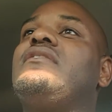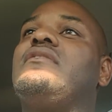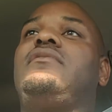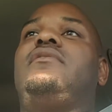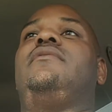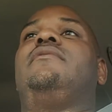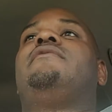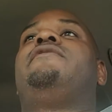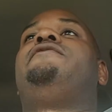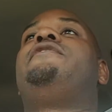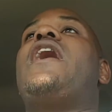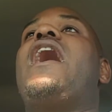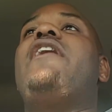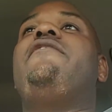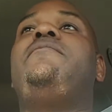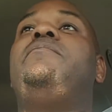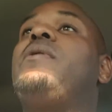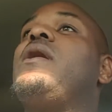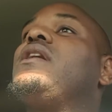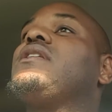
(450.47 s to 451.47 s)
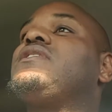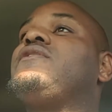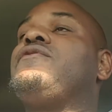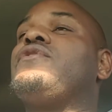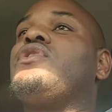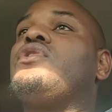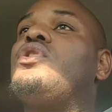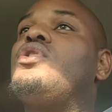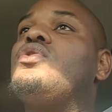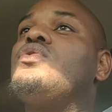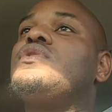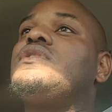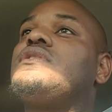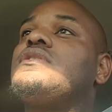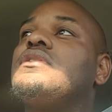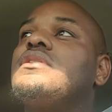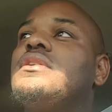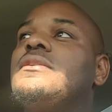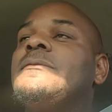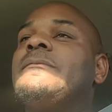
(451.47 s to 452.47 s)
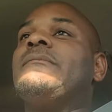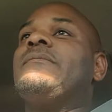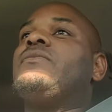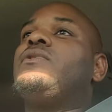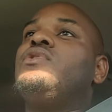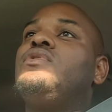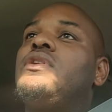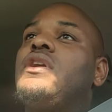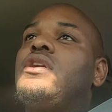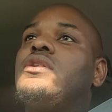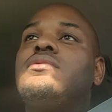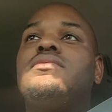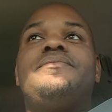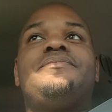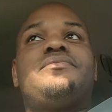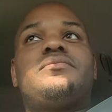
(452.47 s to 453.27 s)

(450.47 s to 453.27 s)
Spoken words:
$5 for those, you know,